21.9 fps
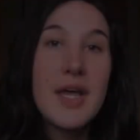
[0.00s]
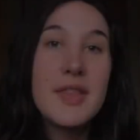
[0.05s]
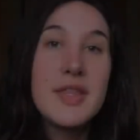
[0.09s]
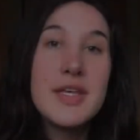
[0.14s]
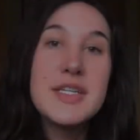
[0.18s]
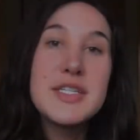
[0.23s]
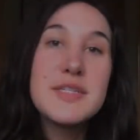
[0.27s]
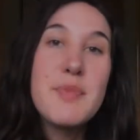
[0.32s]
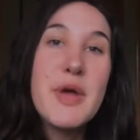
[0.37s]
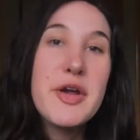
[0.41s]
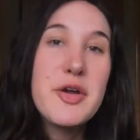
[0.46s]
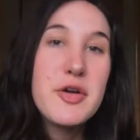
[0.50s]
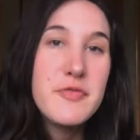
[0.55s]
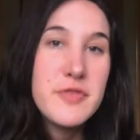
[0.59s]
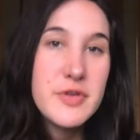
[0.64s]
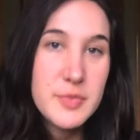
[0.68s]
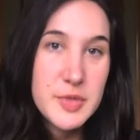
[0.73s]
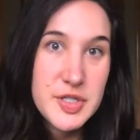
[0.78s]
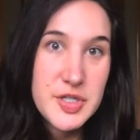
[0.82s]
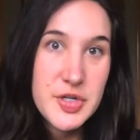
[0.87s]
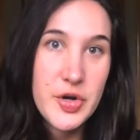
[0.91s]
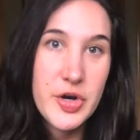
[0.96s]
This microfilm
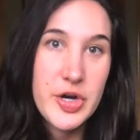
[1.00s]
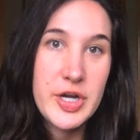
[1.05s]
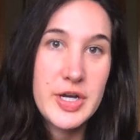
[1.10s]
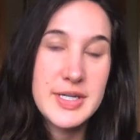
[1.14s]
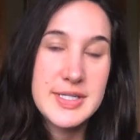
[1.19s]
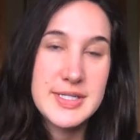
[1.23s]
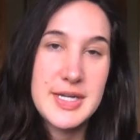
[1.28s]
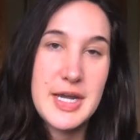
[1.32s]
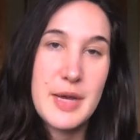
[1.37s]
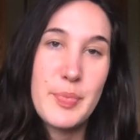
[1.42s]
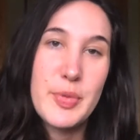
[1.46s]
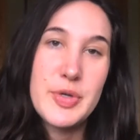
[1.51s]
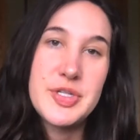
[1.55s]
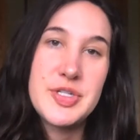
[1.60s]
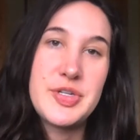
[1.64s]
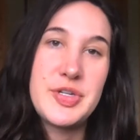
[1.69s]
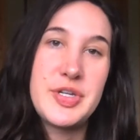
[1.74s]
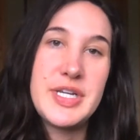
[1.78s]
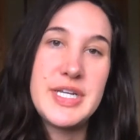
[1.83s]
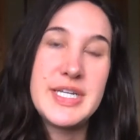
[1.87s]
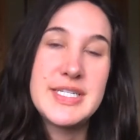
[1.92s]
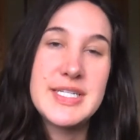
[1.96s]
tutorial is an
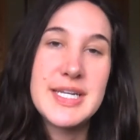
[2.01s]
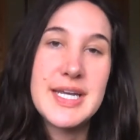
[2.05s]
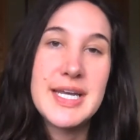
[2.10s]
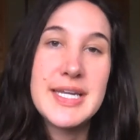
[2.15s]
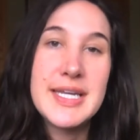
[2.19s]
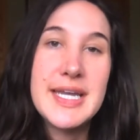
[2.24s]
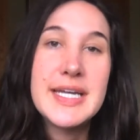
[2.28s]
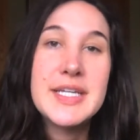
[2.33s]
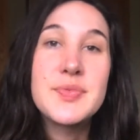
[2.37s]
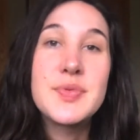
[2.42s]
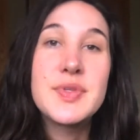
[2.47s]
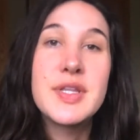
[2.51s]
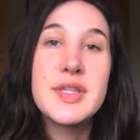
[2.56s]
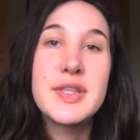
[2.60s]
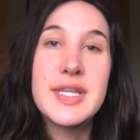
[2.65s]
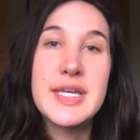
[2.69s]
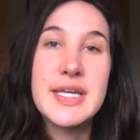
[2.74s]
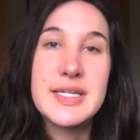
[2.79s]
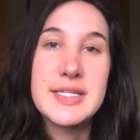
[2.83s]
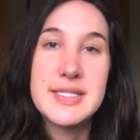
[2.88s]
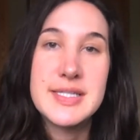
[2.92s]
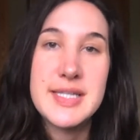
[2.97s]
opportunity to connect with the
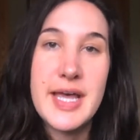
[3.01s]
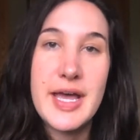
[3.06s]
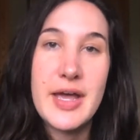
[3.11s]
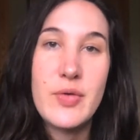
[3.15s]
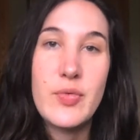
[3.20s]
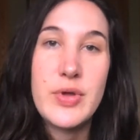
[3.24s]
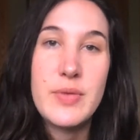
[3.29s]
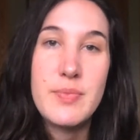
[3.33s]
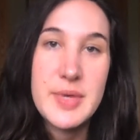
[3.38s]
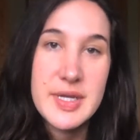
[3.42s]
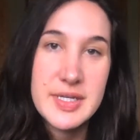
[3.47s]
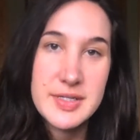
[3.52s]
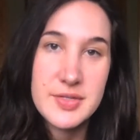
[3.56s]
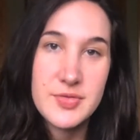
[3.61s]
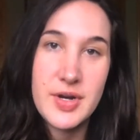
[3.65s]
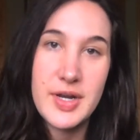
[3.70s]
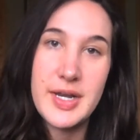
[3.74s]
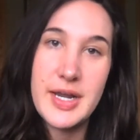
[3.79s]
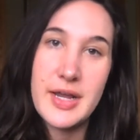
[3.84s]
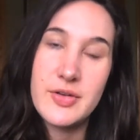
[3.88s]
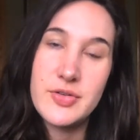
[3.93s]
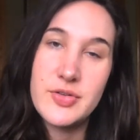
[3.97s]
things that we miss
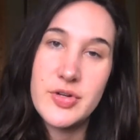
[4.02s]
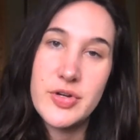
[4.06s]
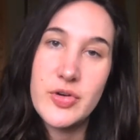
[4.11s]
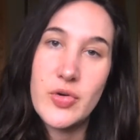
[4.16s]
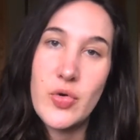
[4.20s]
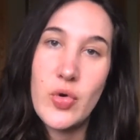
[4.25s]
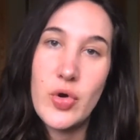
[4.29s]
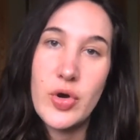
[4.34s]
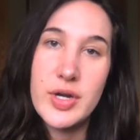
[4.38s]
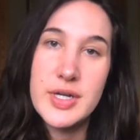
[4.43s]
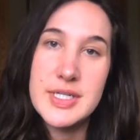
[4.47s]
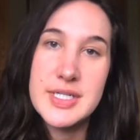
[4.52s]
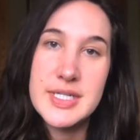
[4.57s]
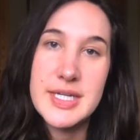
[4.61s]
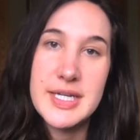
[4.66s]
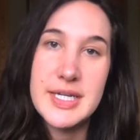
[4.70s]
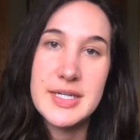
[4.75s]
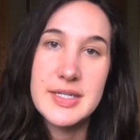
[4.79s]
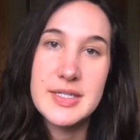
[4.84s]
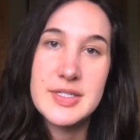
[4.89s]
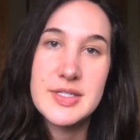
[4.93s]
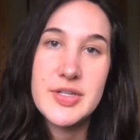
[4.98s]
right now during
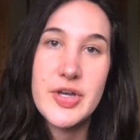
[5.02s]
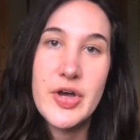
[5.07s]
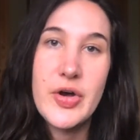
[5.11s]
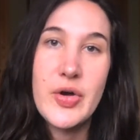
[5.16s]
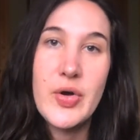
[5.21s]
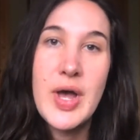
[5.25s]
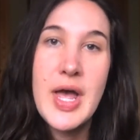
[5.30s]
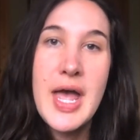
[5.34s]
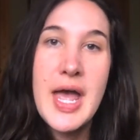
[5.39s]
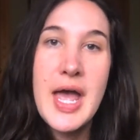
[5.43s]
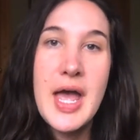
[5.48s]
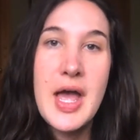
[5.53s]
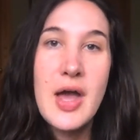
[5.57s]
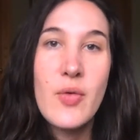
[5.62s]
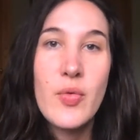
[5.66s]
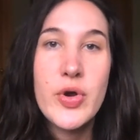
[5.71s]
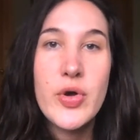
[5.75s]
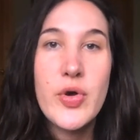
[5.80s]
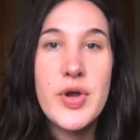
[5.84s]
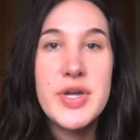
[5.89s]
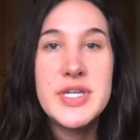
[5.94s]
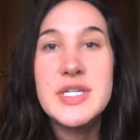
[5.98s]
quarantine. So we're
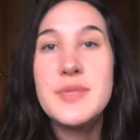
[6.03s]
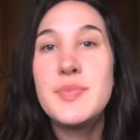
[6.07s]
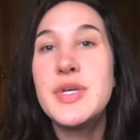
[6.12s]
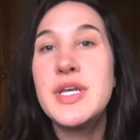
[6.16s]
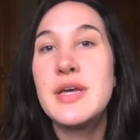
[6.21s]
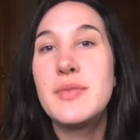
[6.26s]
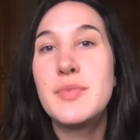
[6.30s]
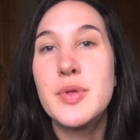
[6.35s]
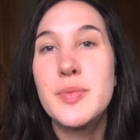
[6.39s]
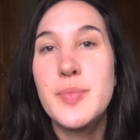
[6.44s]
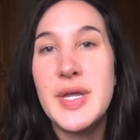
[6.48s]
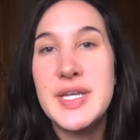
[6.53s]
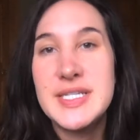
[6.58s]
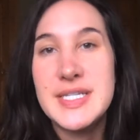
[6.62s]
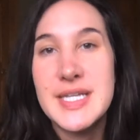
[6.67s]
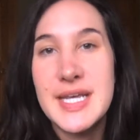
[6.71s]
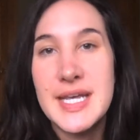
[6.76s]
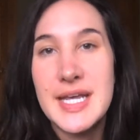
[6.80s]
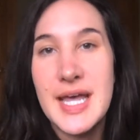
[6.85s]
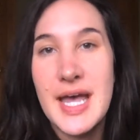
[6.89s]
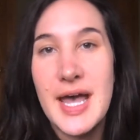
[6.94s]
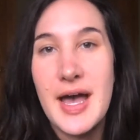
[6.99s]
going to be
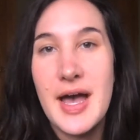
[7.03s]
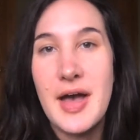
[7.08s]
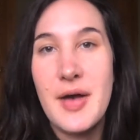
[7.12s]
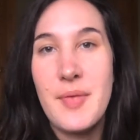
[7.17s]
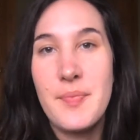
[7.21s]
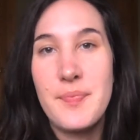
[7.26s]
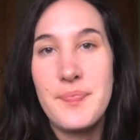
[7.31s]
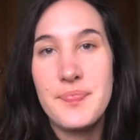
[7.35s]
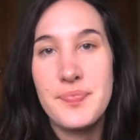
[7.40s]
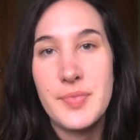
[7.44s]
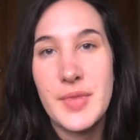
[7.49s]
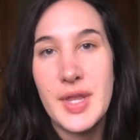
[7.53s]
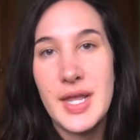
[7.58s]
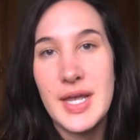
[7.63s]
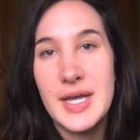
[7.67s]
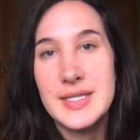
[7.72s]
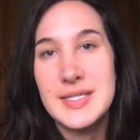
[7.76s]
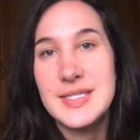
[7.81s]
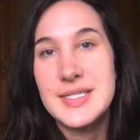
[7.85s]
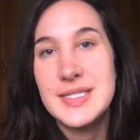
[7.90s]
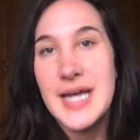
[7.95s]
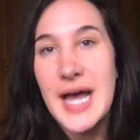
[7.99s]
implementing a
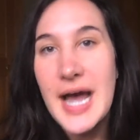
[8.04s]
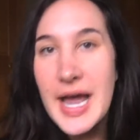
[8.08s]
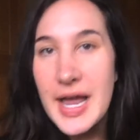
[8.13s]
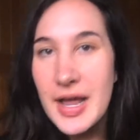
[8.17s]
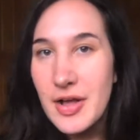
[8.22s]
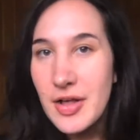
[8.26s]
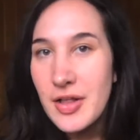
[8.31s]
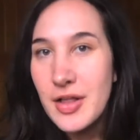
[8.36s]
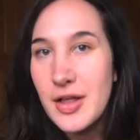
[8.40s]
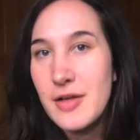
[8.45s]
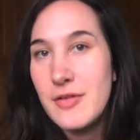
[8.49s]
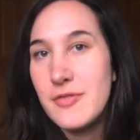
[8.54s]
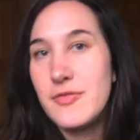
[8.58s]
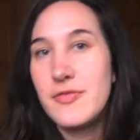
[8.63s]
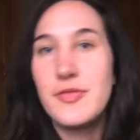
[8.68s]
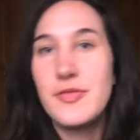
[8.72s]
style of